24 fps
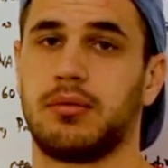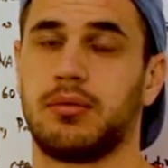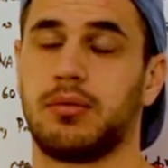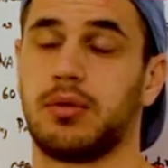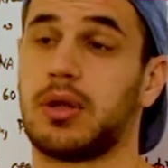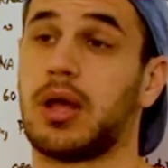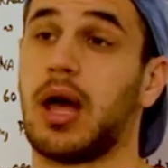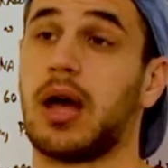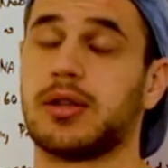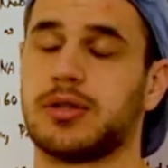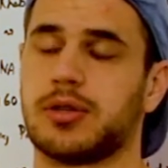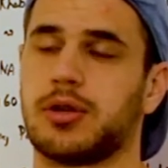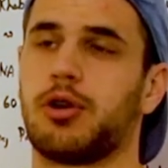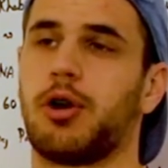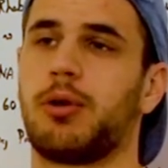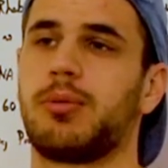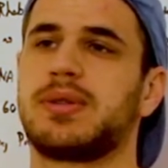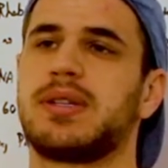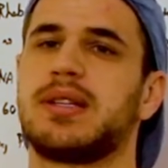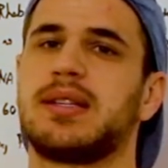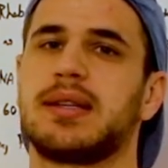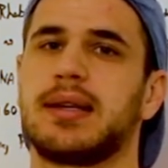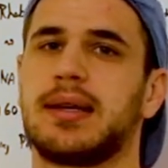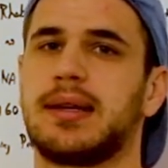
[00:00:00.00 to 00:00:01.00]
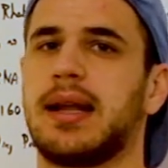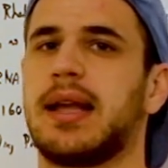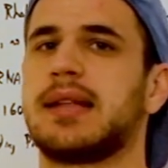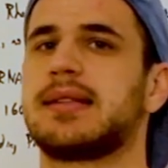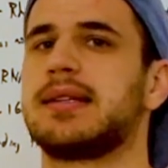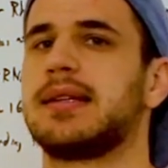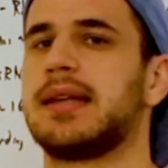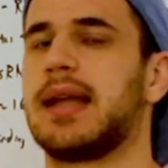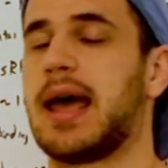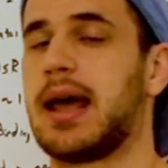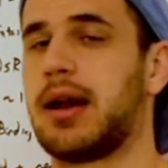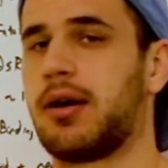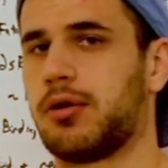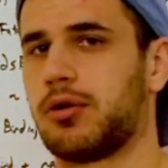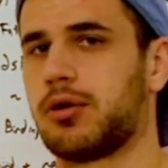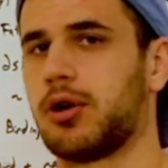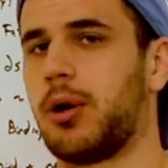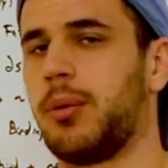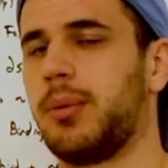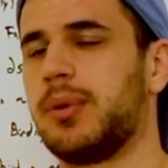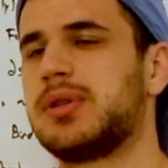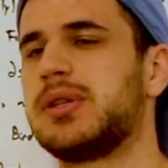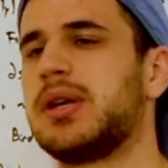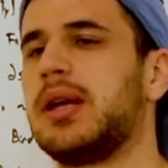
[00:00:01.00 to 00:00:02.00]
will cause chromatin to condense into
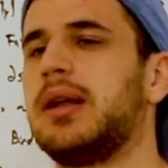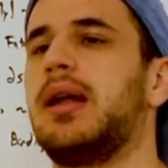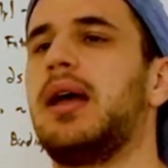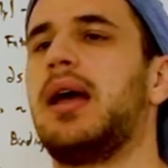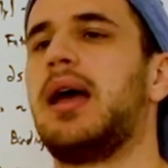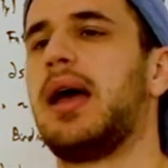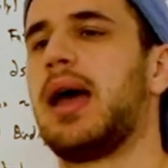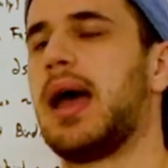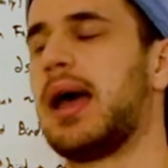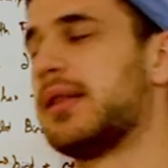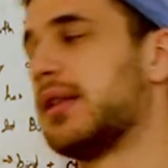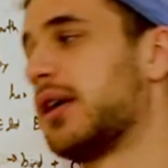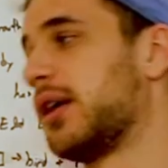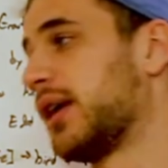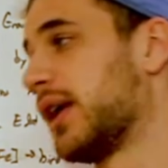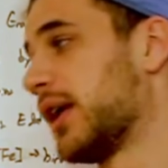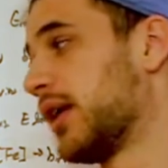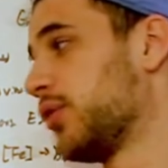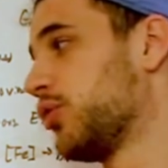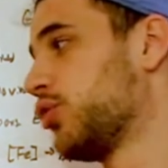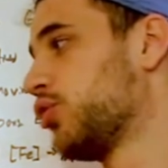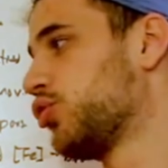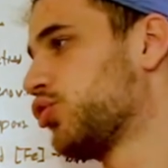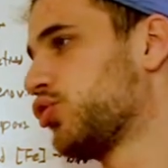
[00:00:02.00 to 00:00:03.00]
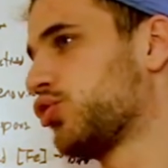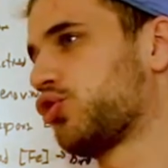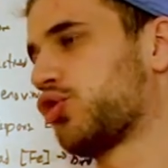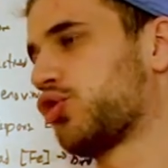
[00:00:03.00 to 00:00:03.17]
heterochromatin and then get